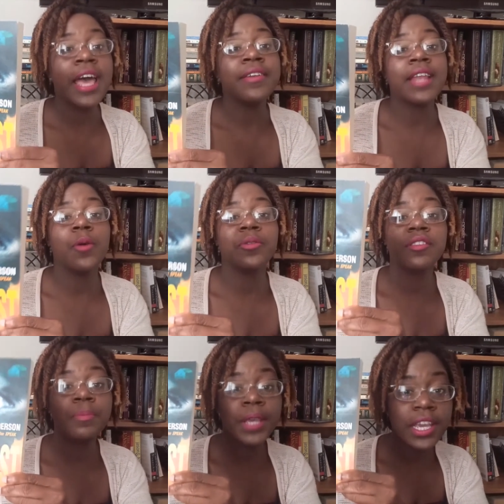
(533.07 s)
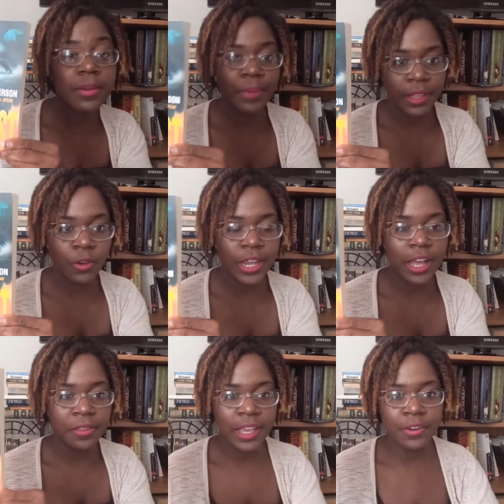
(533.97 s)
Now, Speak by Laurie
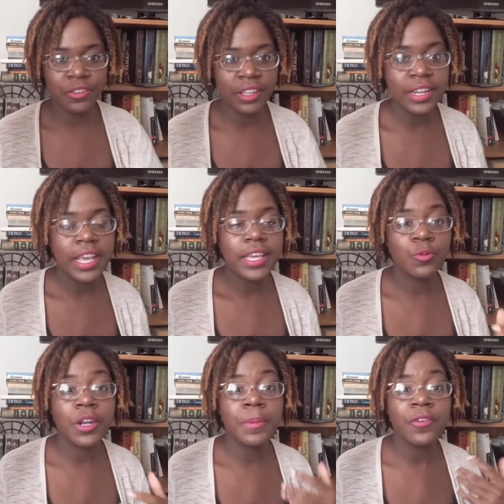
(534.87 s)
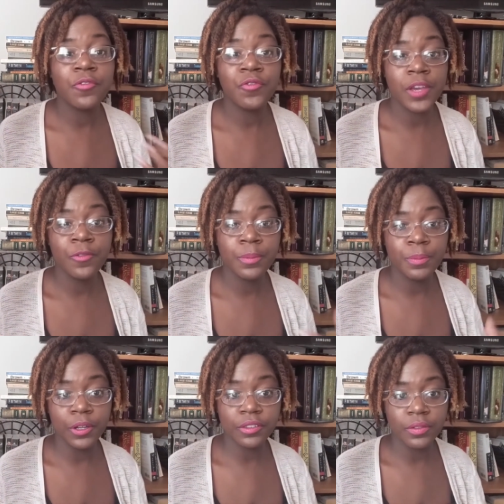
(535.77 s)
Halse Anderson is one of my favorite
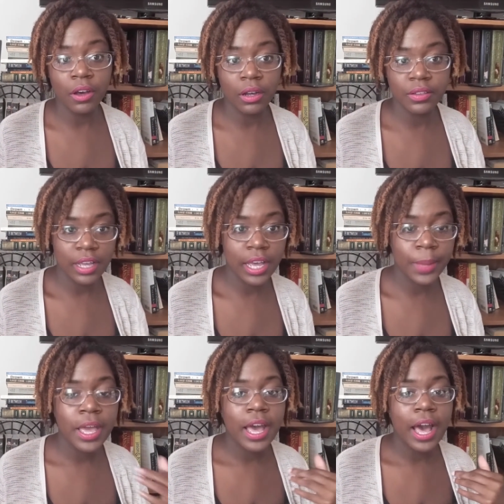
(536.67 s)
books of all time